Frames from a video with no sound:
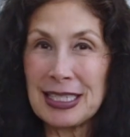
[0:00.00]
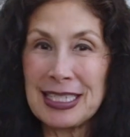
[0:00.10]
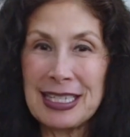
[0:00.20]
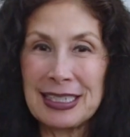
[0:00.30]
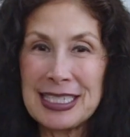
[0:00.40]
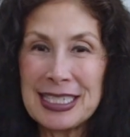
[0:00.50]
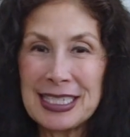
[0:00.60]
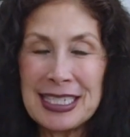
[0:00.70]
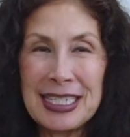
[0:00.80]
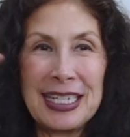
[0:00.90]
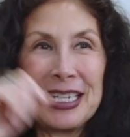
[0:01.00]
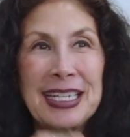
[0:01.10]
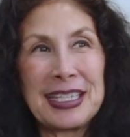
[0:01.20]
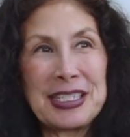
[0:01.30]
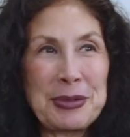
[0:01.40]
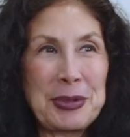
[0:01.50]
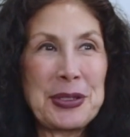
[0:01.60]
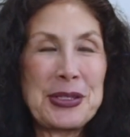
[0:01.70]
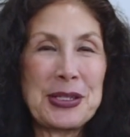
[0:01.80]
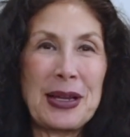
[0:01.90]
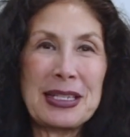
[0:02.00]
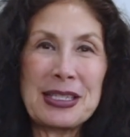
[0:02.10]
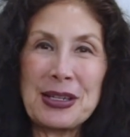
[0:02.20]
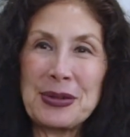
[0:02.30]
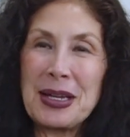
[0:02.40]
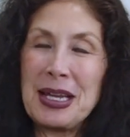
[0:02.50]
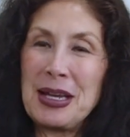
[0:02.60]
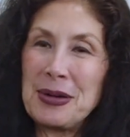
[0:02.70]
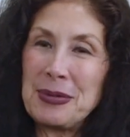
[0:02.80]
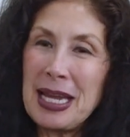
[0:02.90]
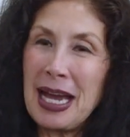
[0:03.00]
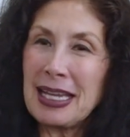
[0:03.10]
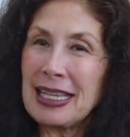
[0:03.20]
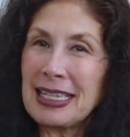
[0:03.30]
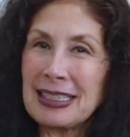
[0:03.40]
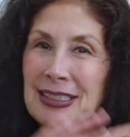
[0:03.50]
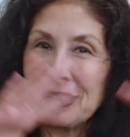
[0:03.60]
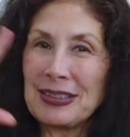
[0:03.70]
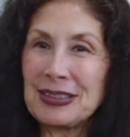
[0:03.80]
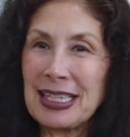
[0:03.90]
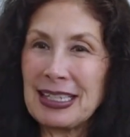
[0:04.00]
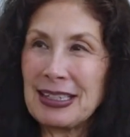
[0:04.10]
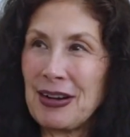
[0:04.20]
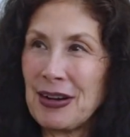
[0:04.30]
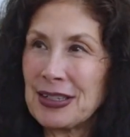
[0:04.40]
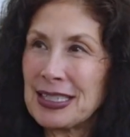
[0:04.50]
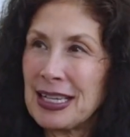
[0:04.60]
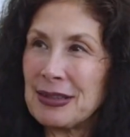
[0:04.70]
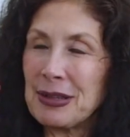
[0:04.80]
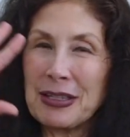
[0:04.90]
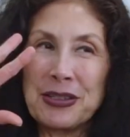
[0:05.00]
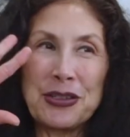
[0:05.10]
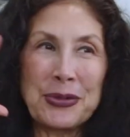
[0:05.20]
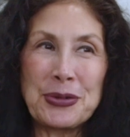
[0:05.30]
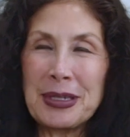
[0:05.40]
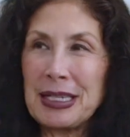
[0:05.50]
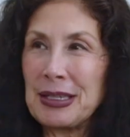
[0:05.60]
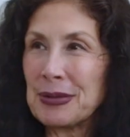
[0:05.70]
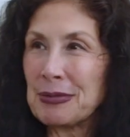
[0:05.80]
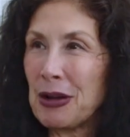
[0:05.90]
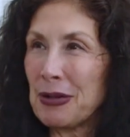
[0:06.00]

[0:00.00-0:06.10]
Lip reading: Linda Peluso. And so we had like a little like art and like jewelry or